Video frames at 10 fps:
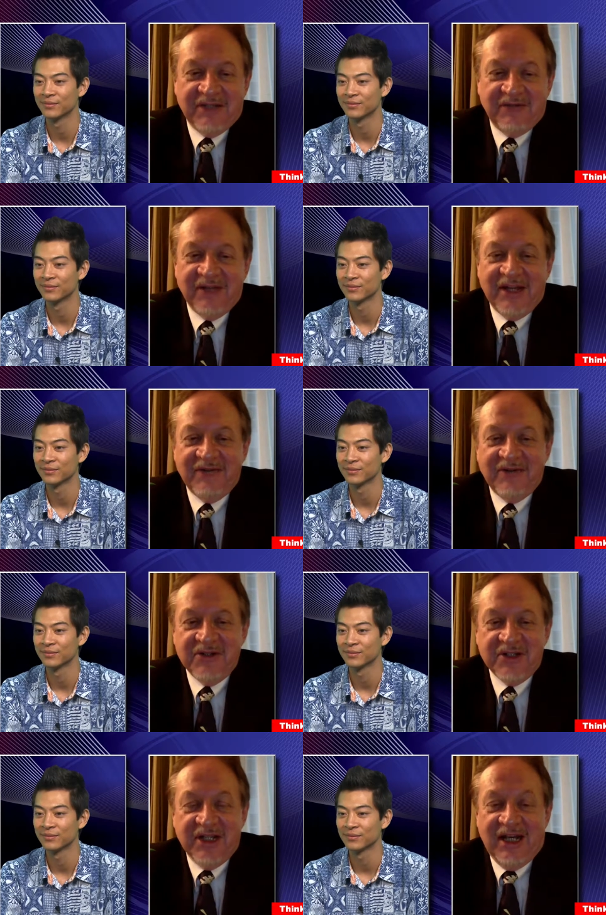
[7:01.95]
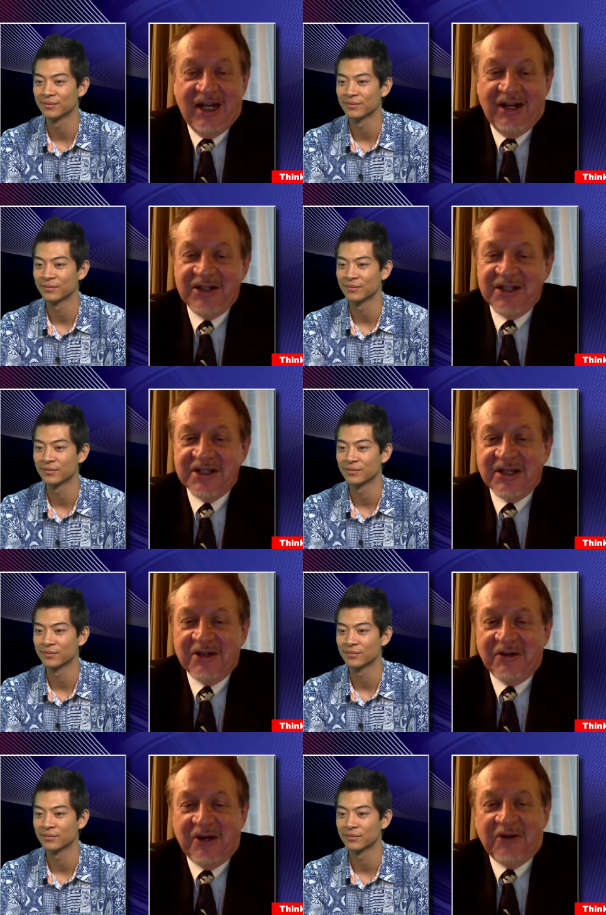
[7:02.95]
Speaker 1: Their flavors are just
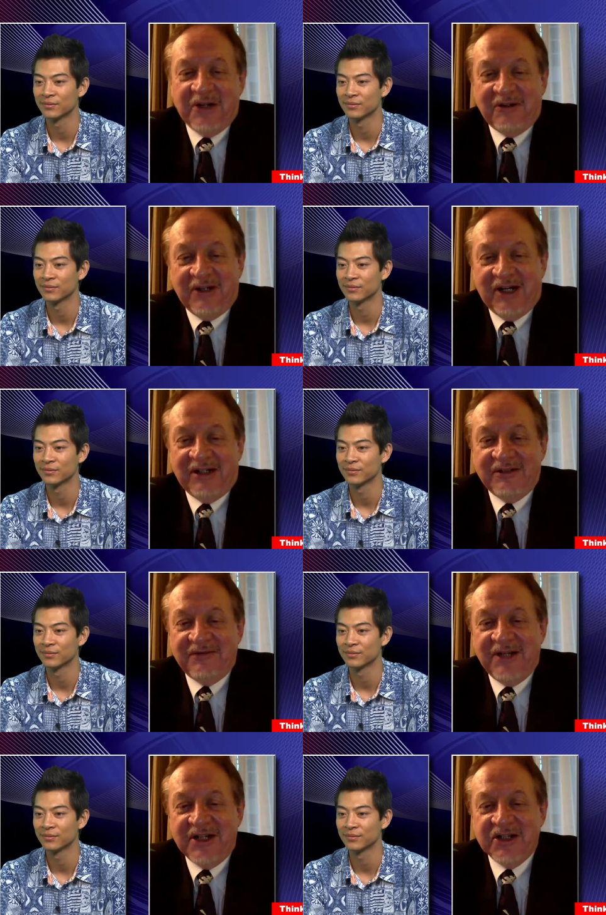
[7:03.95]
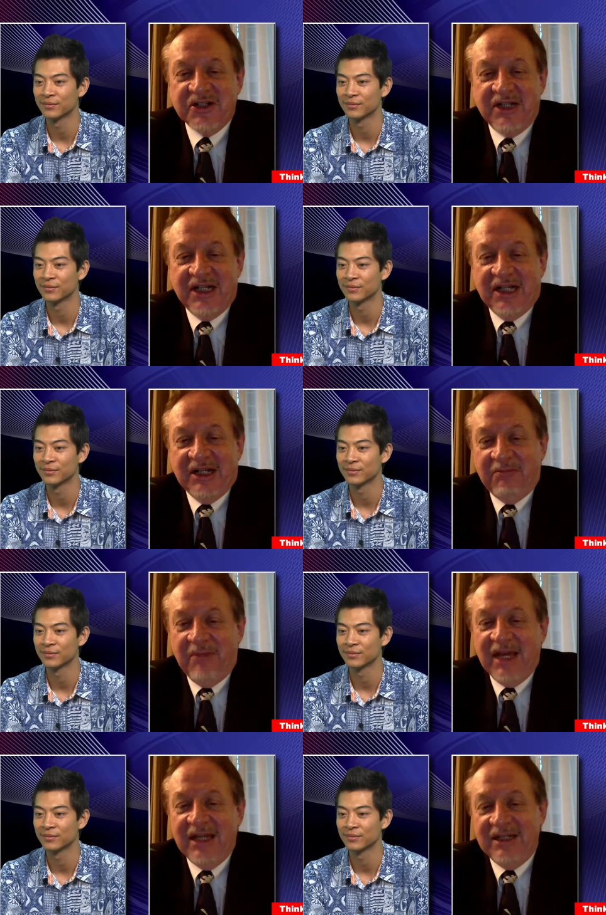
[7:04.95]
so ono, oh all fresh
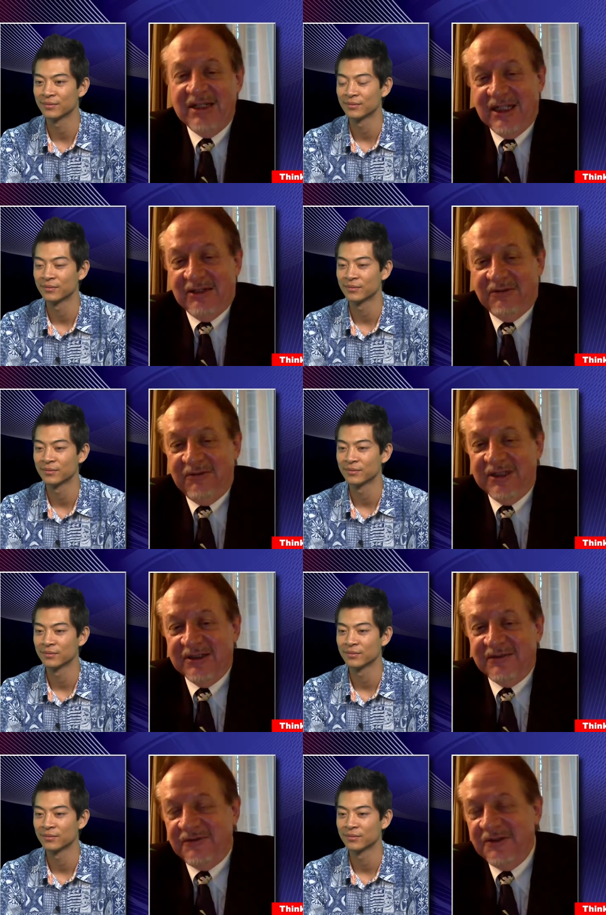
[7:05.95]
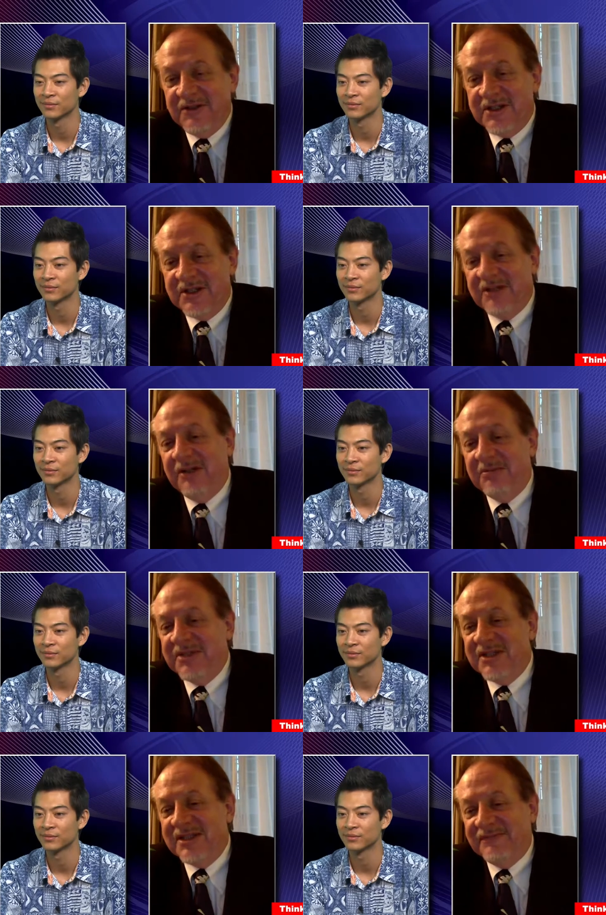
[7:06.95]
made real fruit
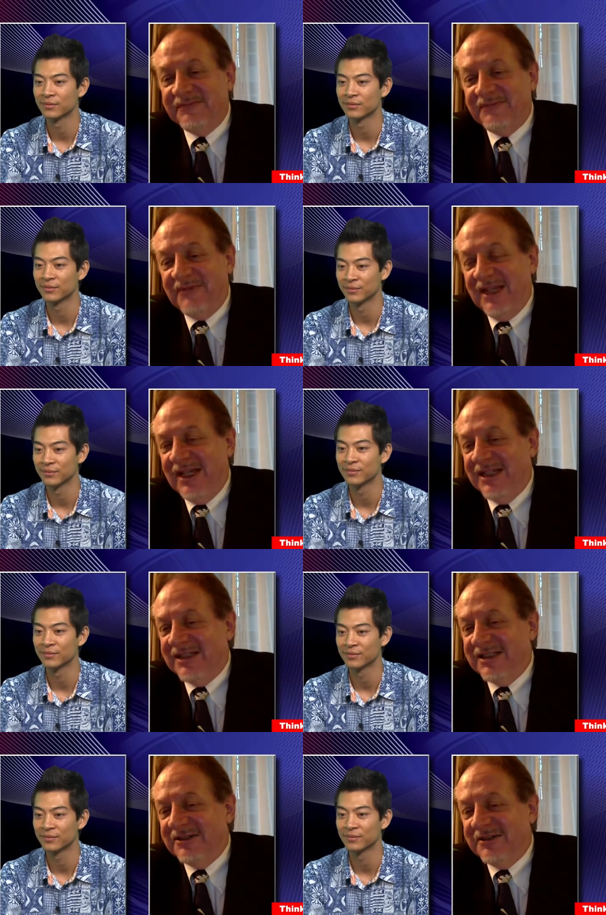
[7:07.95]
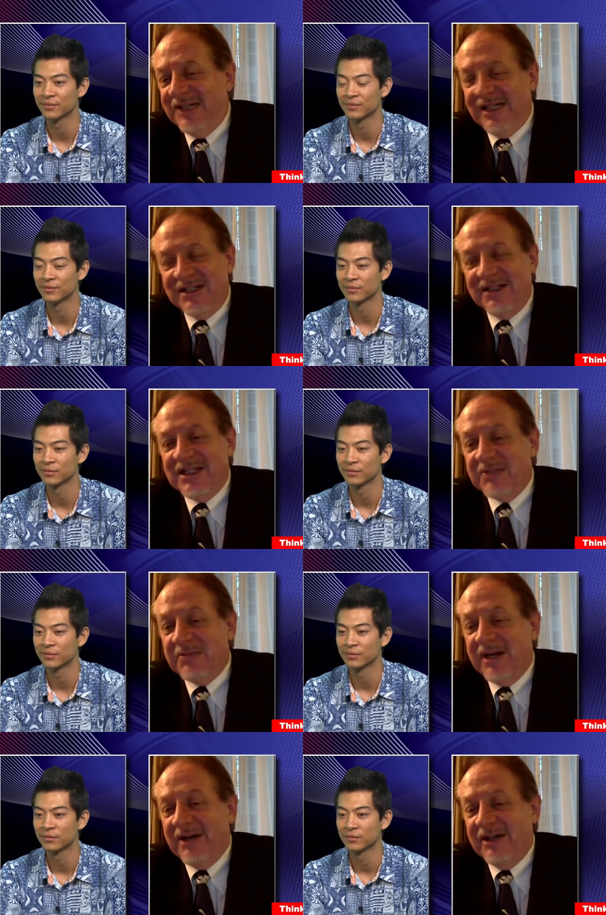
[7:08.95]
syrups. So it's an
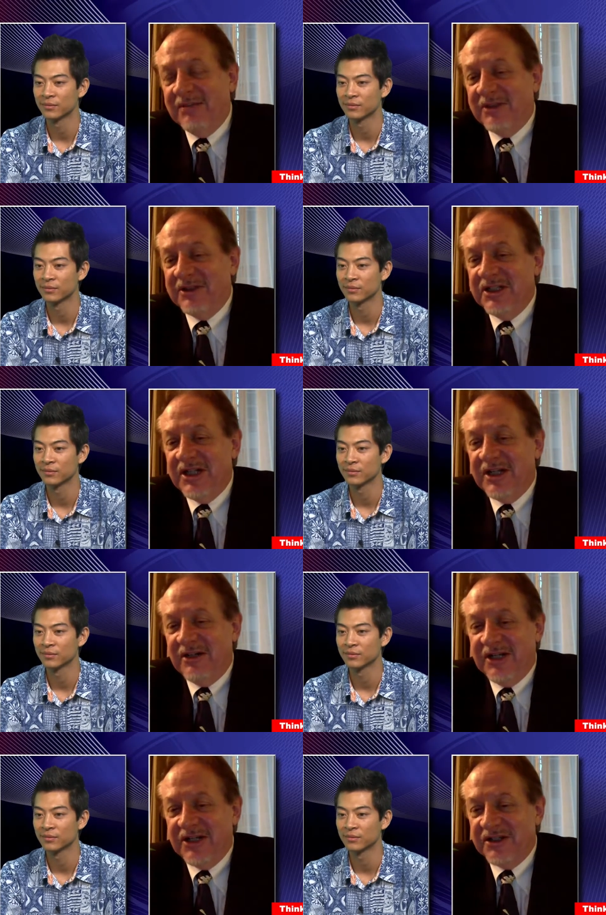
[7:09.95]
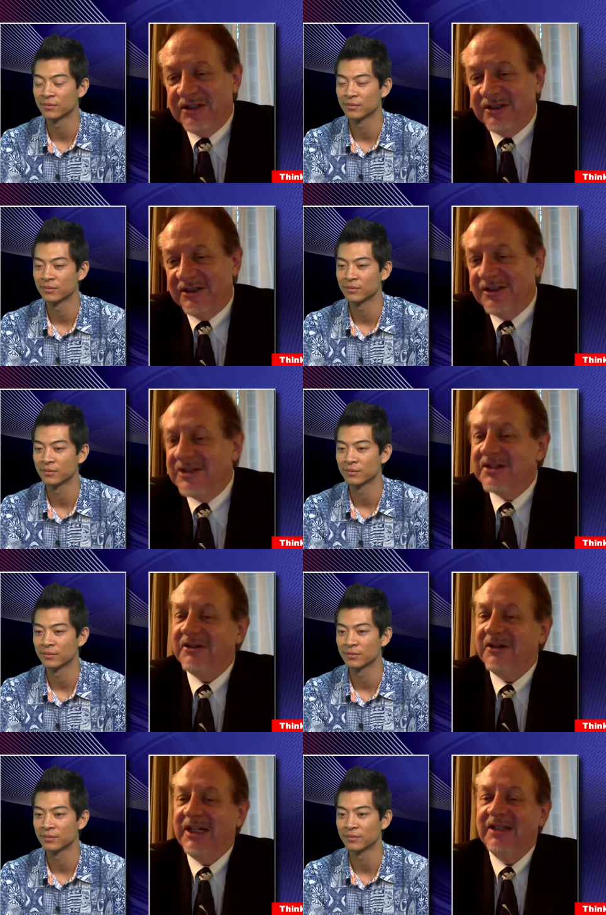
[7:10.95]
inspiring multi generational
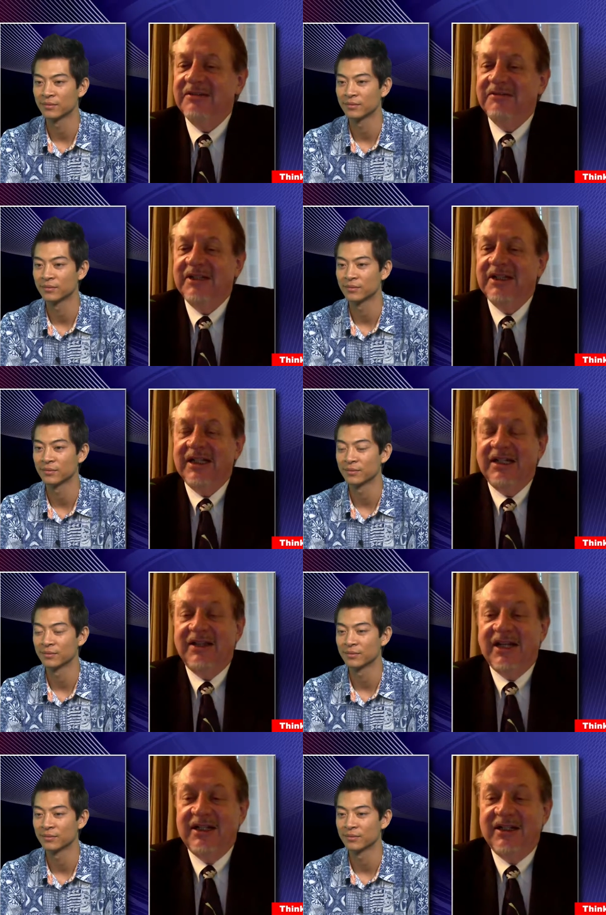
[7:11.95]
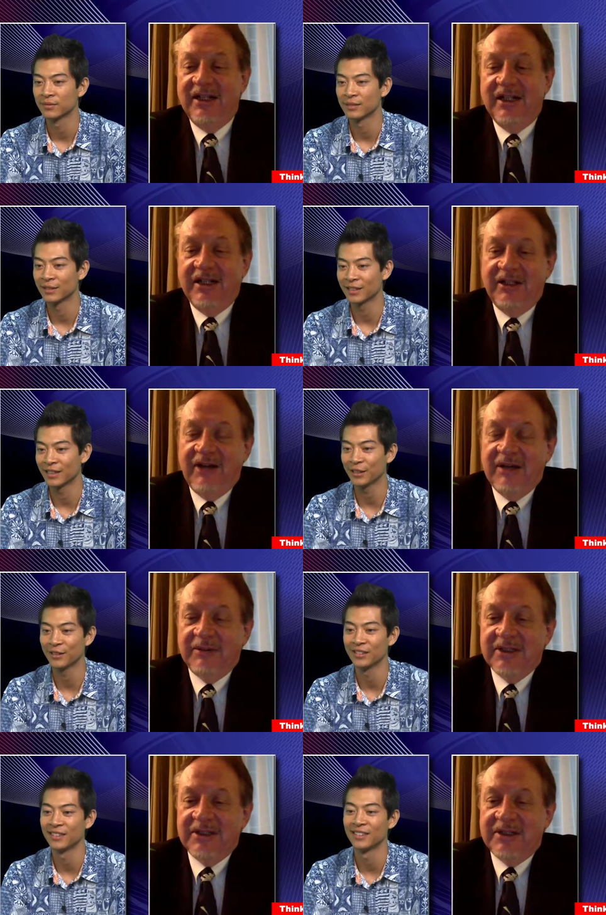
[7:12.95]
story, really, that you're
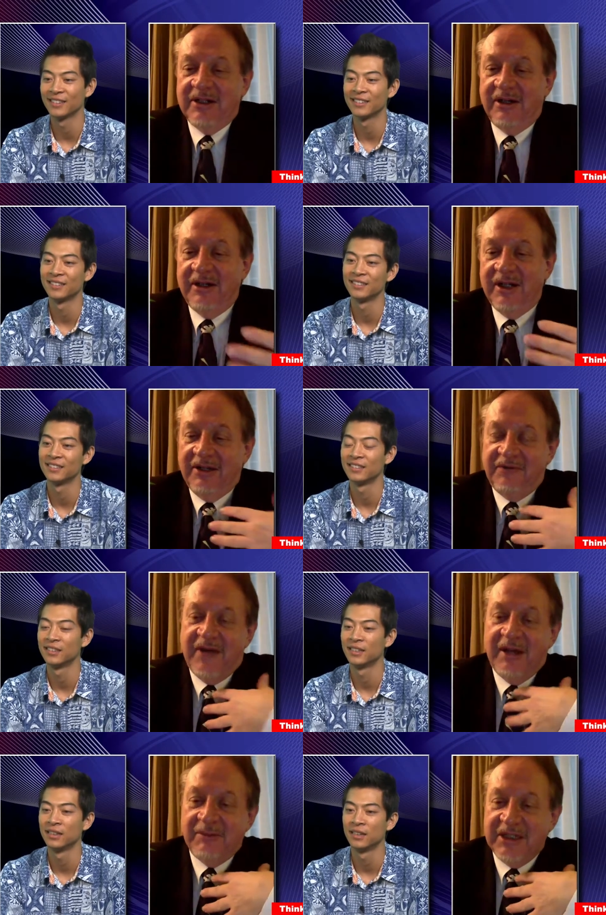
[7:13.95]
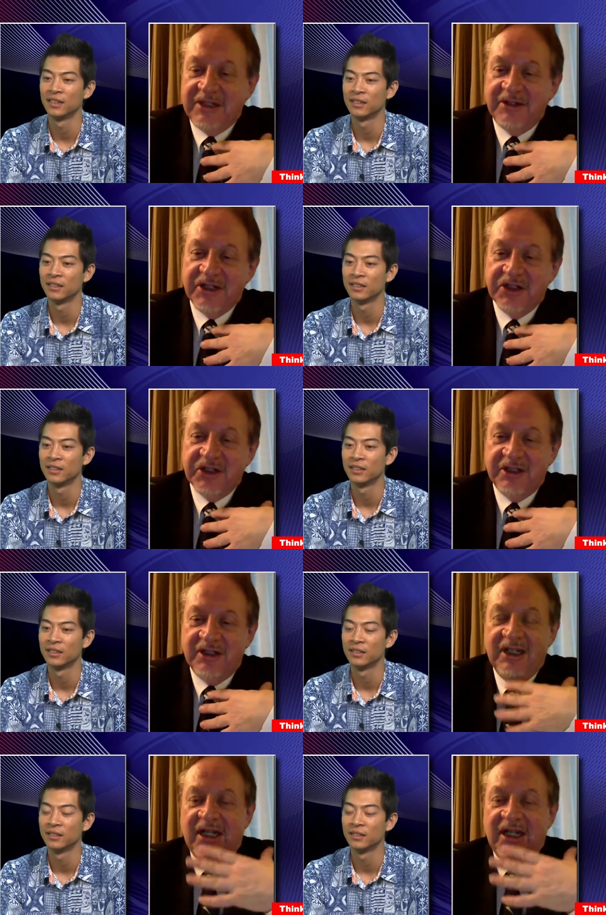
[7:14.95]
able to turn a family tradition